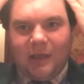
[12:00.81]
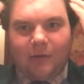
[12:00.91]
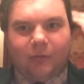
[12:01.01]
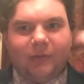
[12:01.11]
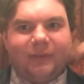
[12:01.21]

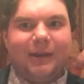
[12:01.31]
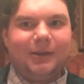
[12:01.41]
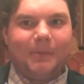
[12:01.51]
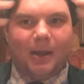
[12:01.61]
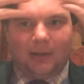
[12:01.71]
Gone for a
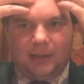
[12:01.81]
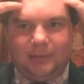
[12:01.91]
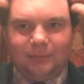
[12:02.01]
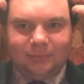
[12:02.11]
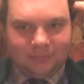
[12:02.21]
centre parting
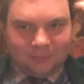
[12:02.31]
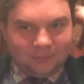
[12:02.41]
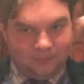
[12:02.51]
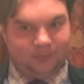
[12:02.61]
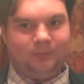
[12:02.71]

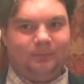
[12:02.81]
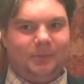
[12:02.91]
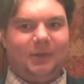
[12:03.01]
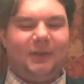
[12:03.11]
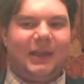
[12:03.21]

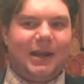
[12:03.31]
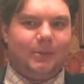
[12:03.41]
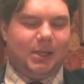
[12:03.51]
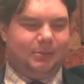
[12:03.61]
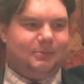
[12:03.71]
because it's
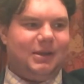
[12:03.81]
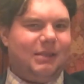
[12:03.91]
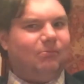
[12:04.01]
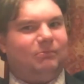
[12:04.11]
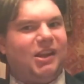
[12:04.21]
Halloween
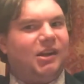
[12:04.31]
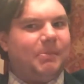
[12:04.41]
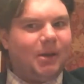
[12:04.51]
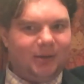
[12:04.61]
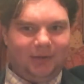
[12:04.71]
and centre
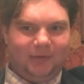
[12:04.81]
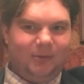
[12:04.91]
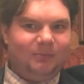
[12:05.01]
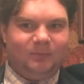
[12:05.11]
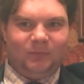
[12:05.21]
parting's
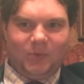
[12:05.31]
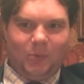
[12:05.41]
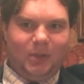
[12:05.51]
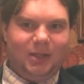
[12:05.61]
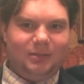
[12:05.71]
are
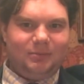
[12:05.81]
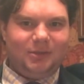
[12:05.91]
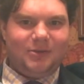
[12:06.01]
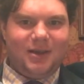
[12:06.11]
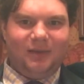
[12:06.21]
weird
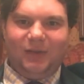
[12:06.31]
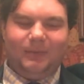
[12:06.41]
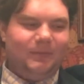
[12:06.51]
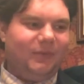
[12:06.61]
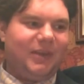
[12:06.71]
and crazy
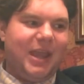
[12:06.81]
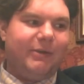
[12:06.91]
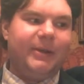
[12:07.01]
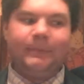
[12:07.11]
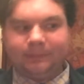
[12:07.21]
and
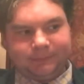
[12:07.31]
scary.